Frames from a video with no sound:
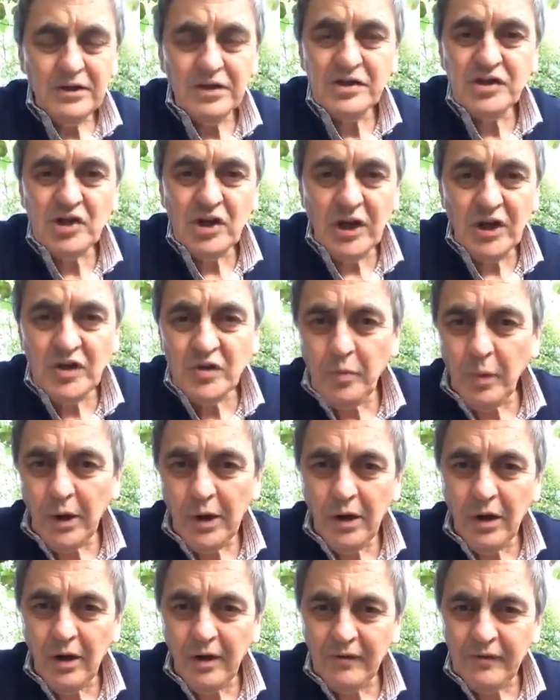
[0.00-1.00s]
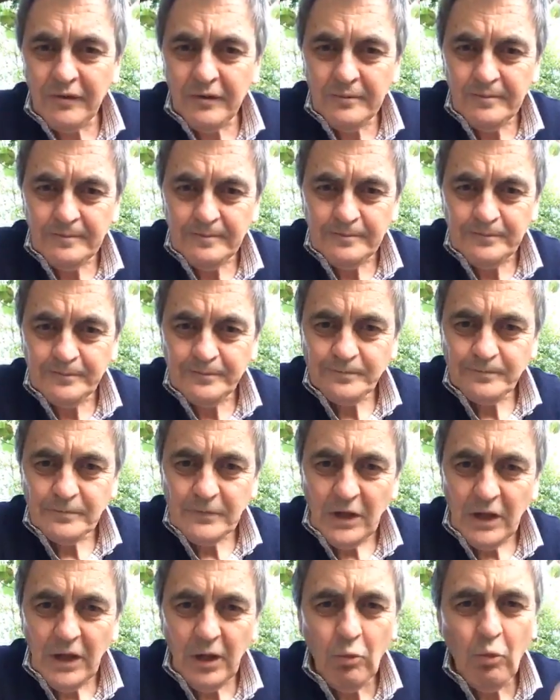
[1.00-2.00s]
this changed my life.
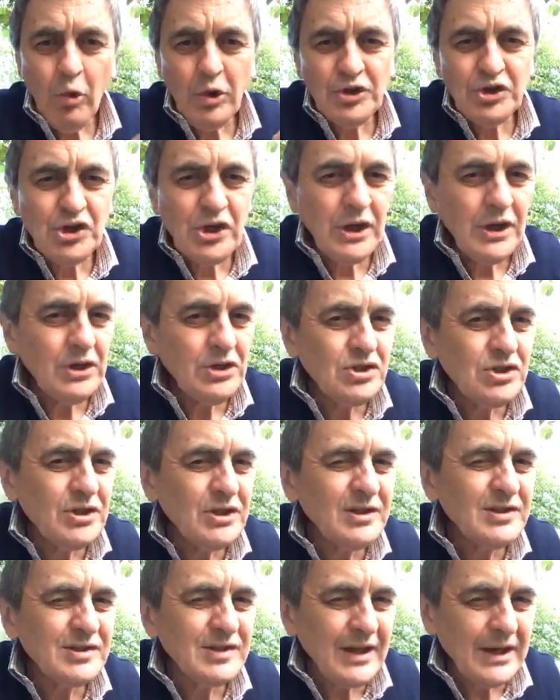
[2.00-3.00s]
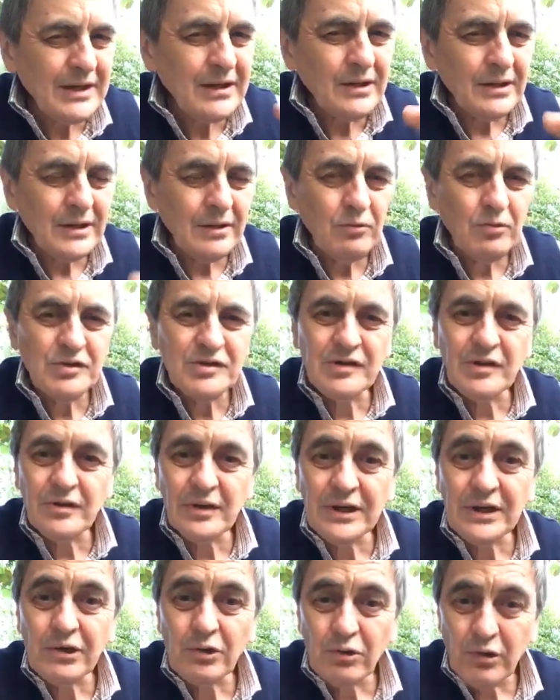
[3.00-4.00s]
Now, what changed exactly was that
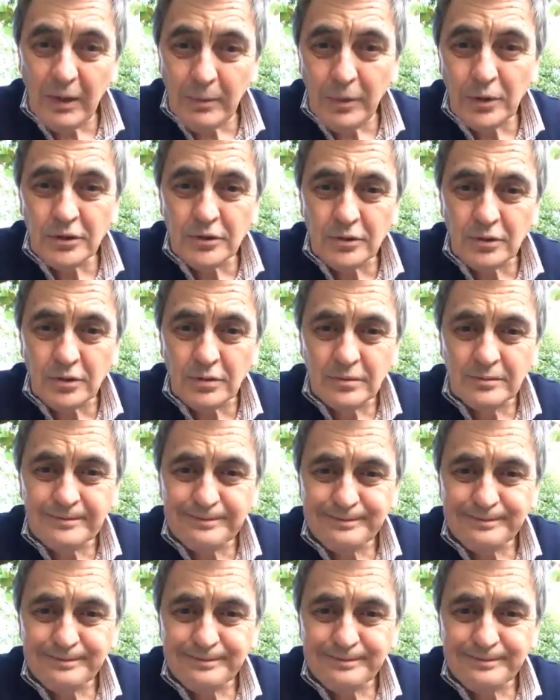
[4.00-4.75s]
they grew up a little.